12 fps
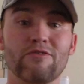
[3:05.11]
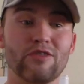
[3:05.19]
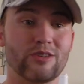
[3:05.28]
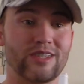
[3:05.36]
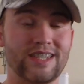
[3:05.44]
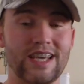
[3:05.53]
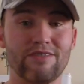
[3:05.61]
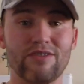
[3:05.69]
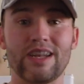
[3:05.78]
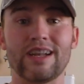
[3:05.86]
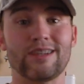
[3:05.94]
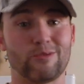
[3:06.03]
feel safe
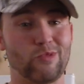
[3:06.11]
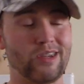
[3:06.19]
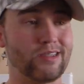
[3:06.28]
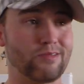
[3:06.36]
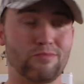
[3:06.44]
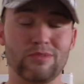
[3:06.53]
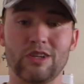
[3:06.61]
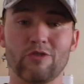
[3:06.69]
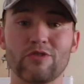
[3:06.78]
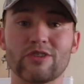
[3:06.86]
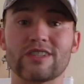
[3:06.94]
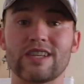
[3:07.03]
in it, as well as feel